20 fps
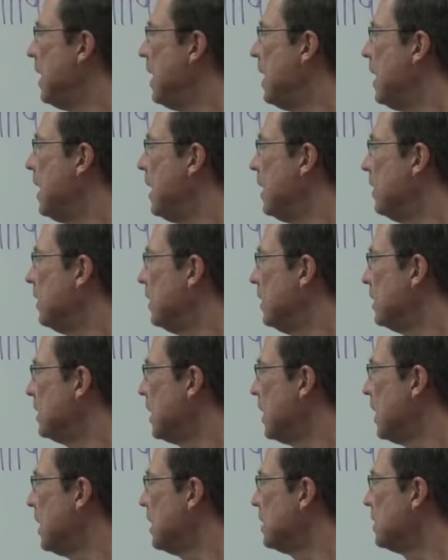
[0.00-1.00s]
And
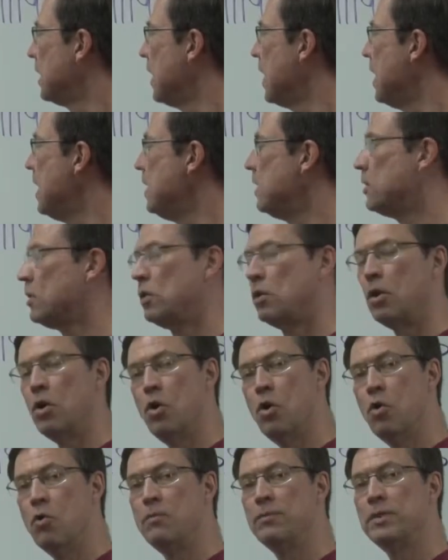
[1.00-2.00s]
this has 8
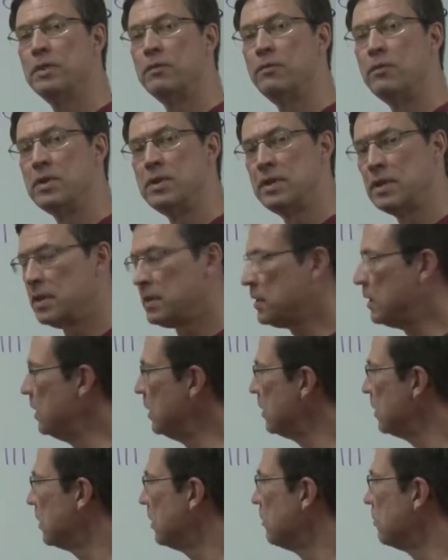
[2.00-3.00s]
ohms of
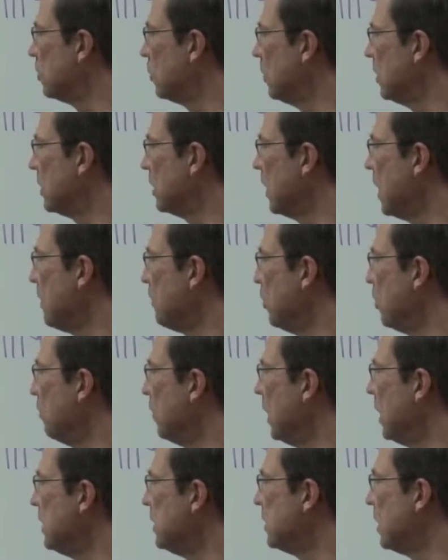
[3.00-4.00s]
resistance. So this light
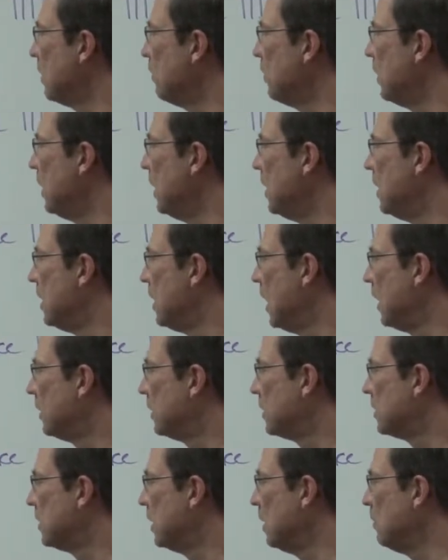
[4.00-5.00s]
bulb lights up.
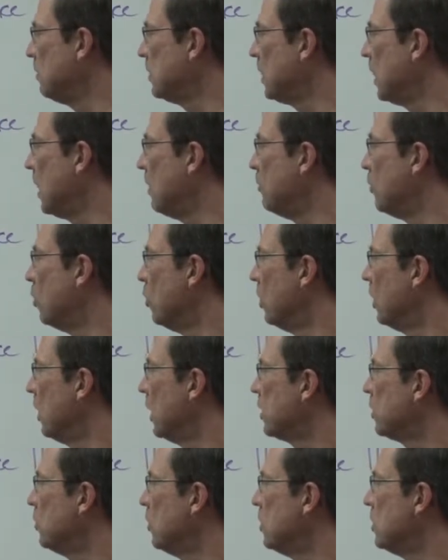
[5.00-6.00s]
At the same time, more
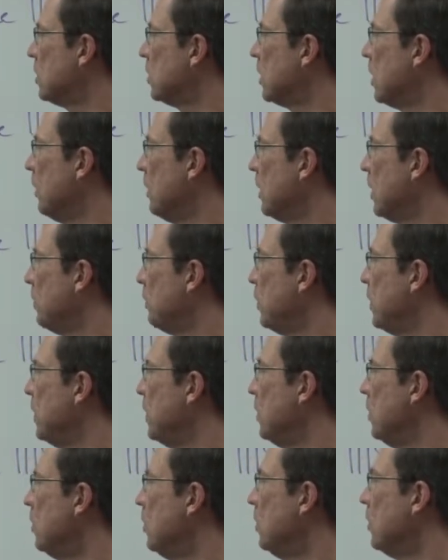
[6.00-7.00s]
electrons are coming up
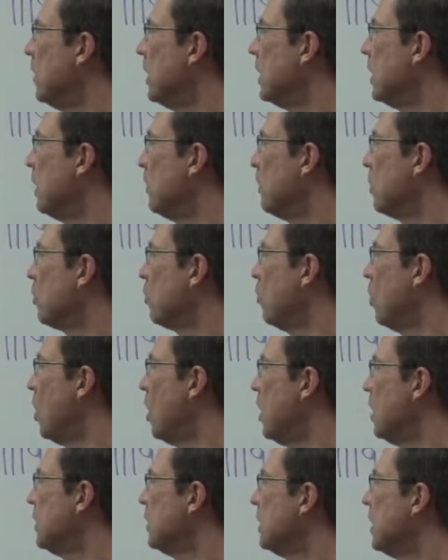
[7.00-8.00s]
here. They come
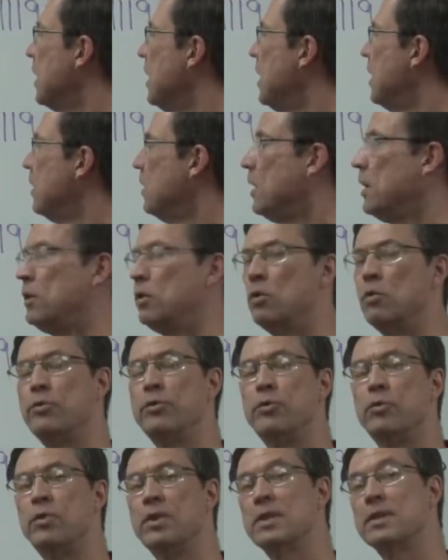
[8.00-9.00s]
across. They go
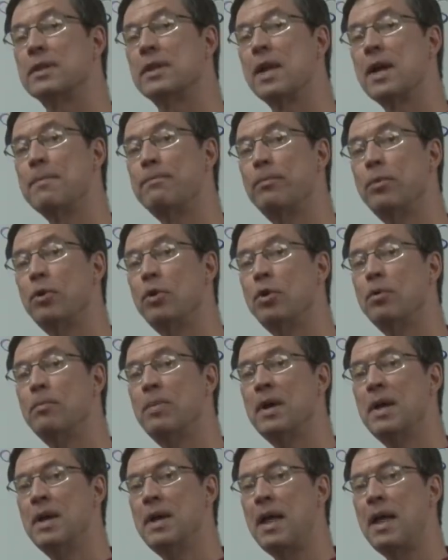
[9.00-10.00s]
through this light
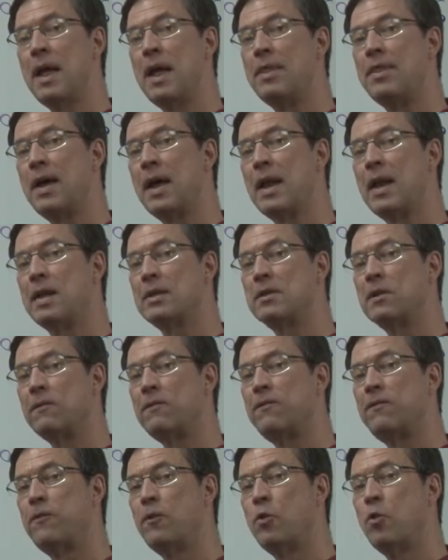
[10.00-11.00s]
bulb that has a
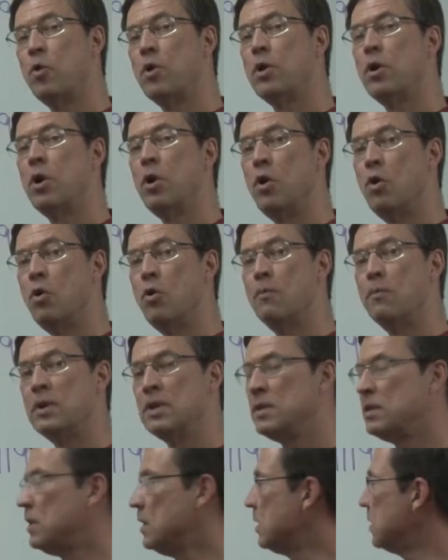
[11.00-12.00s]
4 ohm
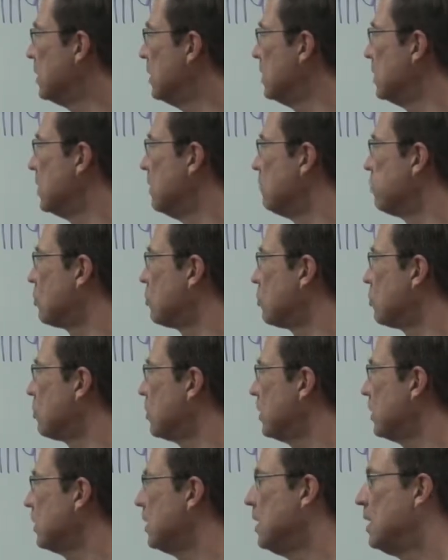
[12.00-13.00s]
resistance,
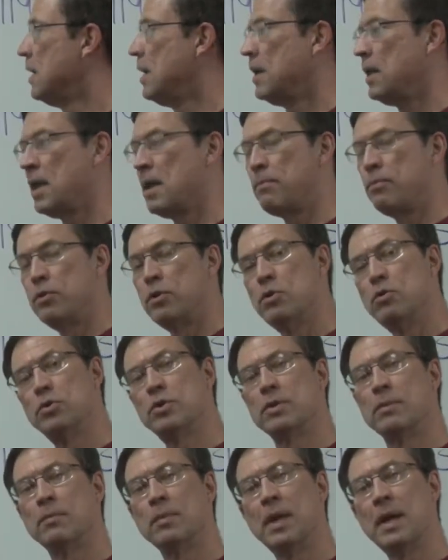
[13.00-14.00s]
and they
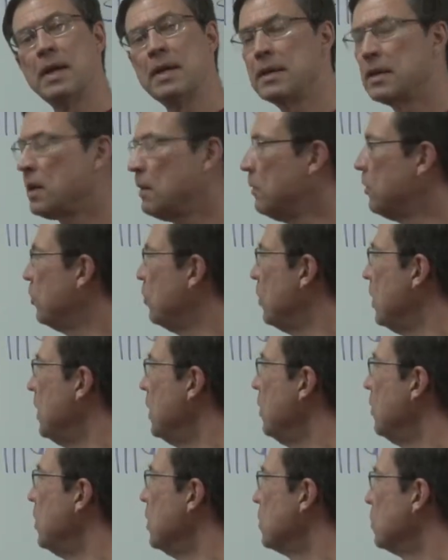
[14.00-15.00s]
produce some light coming through
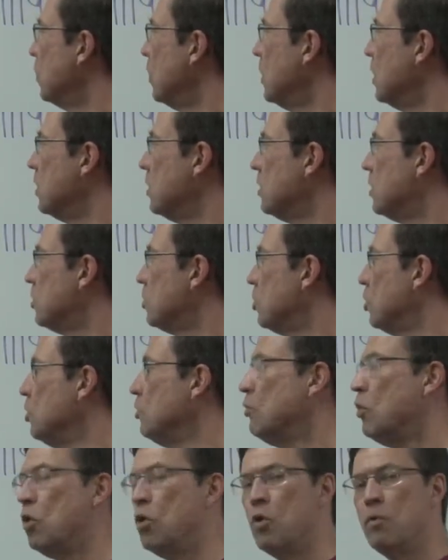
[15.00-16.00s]
here, and this one is
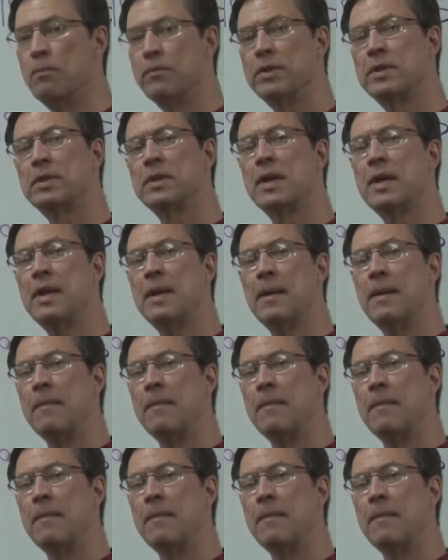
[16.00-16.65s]
2 ohms.